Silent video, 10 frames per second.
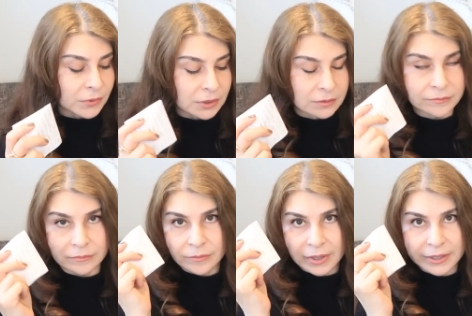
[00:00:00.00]
in
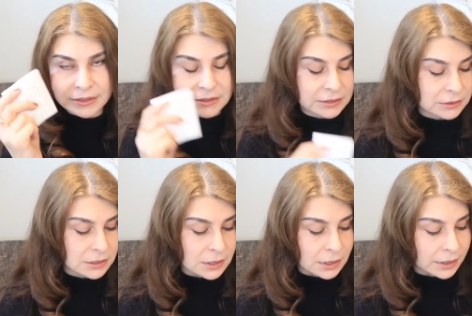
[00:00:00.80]
my receipt.
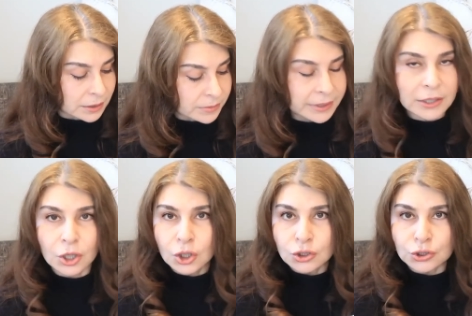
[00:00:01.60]
And I'm like,
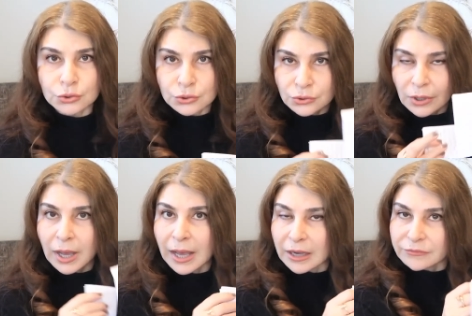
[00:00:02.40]
do you
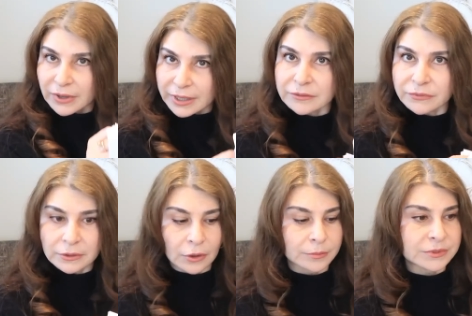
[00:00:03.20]
have
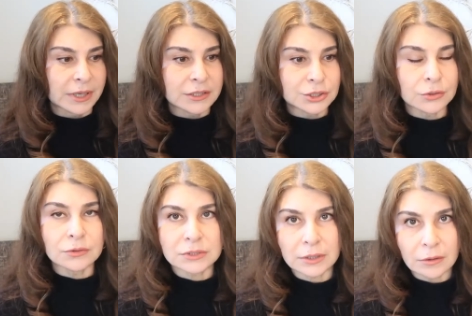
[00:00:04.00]
envelopes? And she
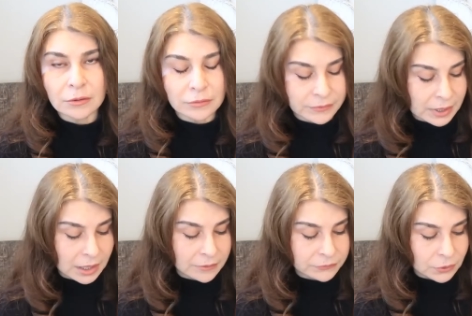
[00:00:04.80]
goes like, oh, we
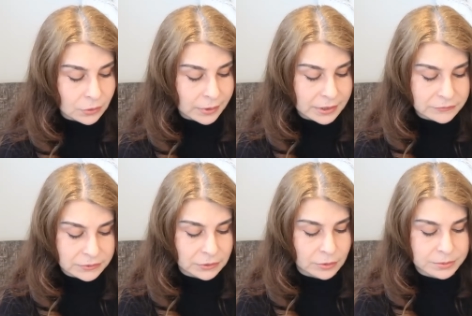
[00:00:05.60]
have no
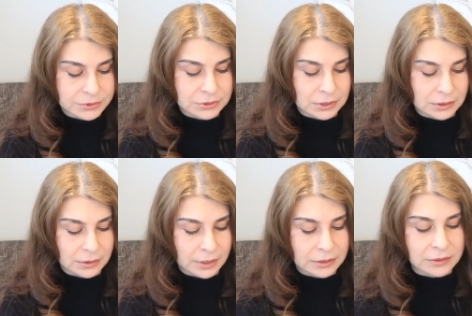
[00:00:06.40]
envelopes.
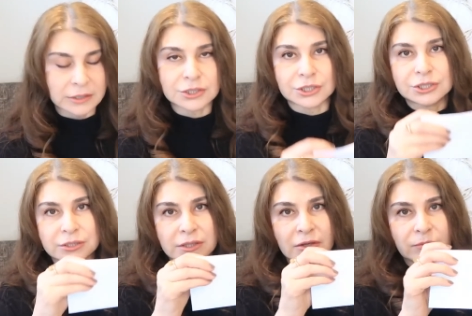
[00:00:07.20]
And then she
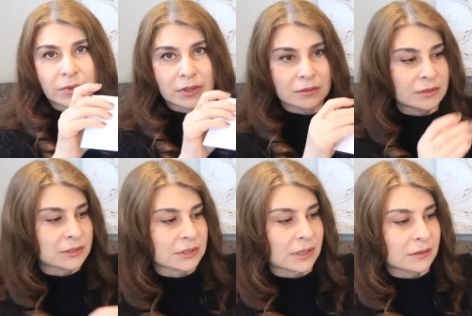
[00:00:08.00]
just gave me in
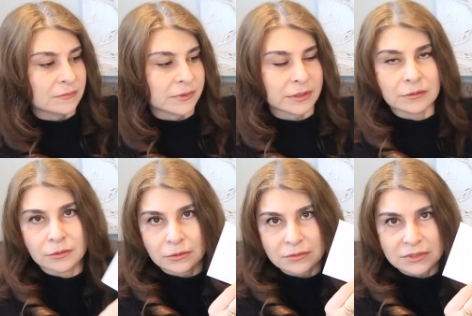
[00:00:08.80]
this kind of, like, you
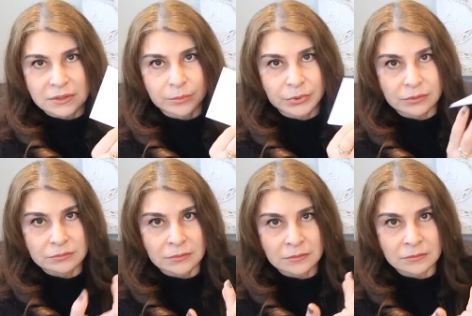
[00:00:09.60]
know, simple